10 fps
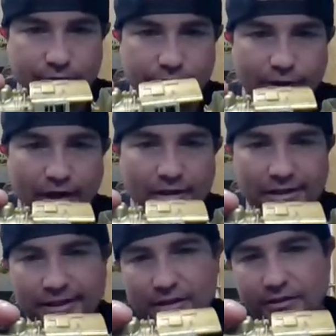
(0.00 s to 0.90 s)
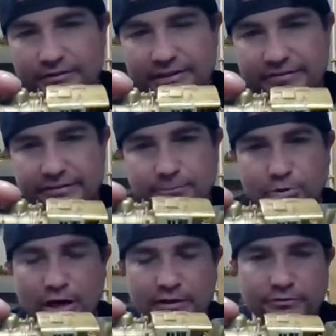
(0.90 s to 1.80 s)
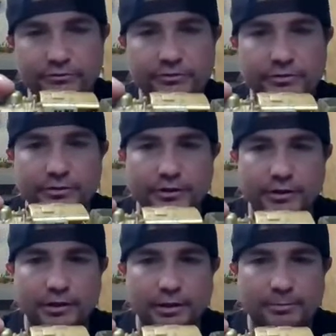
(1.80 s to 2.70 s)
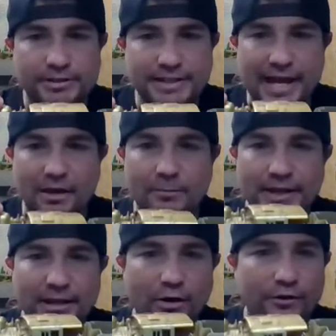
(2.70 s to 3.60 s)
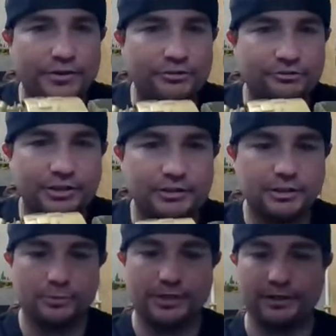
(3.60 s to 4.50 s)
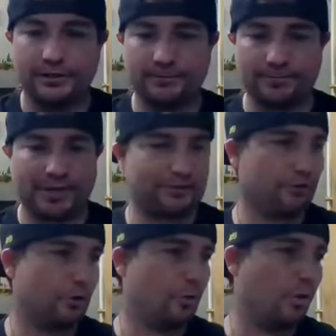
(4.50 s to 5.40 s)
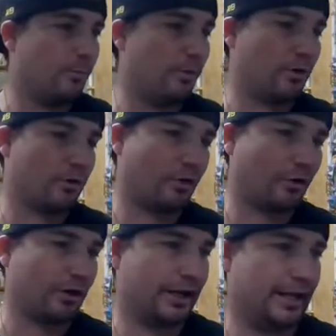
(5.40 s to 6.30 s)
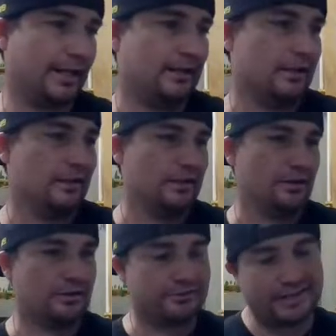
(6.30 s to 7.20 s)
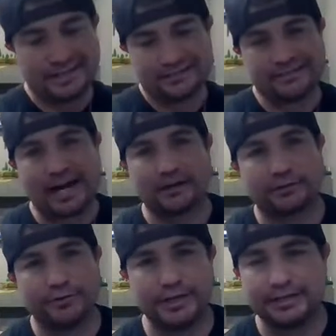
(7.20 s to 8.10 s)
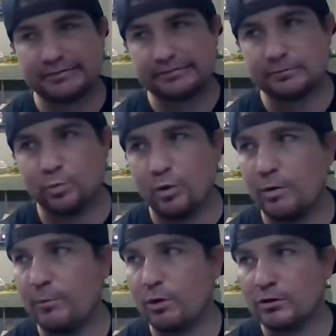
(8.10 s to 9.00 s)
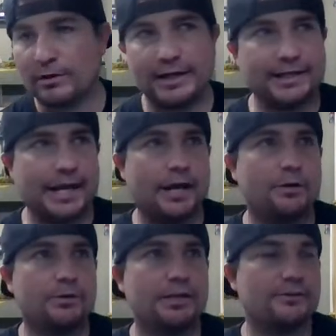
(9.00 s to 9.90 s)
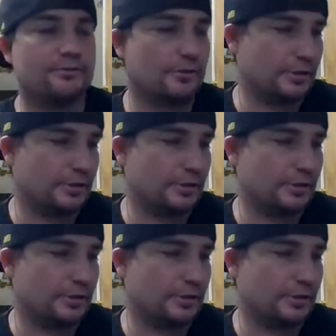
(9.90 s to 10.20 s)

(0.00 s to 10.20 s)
fairly decent price, but now, man, all this shit done went up. I saw Walmart already taking tariff hits. Walmart right now is